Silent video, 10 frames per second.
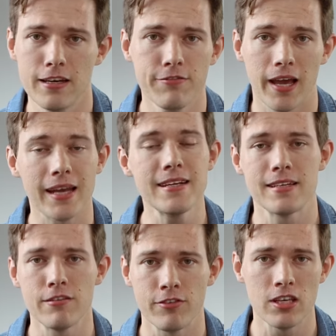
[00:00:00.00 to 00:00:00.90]
give any
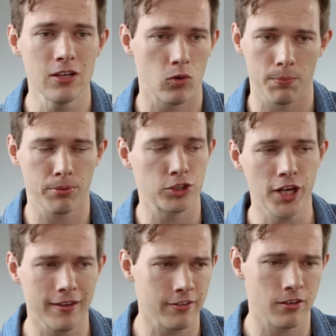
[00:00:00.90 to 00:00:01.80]
TV or
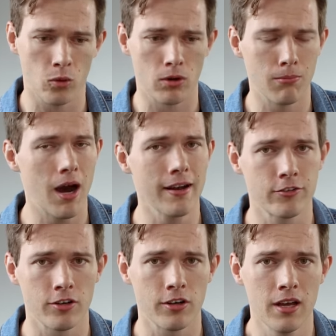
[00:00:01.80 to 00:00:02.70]
projector or
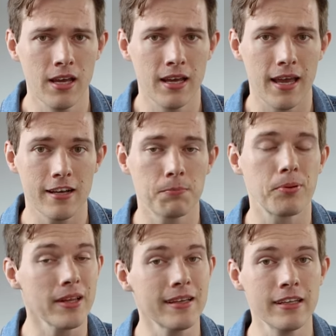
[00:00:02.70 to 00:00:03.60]
monitor a
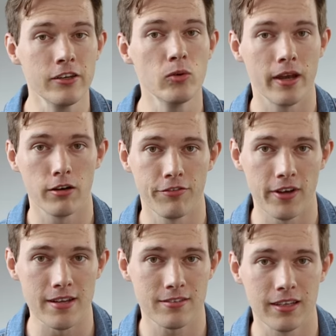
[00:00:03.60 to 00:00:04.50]
completely new
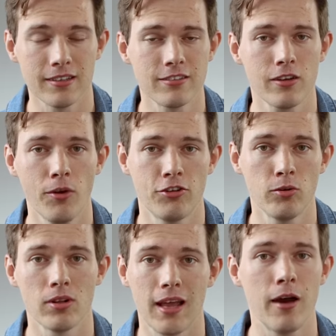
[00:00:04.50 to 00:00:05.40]
interface. And this is going
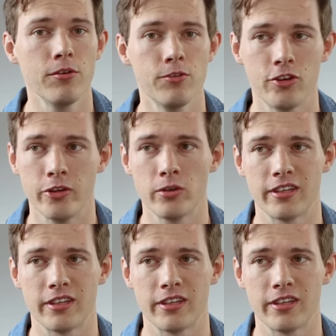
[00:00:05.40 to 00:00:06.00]
to allow you to do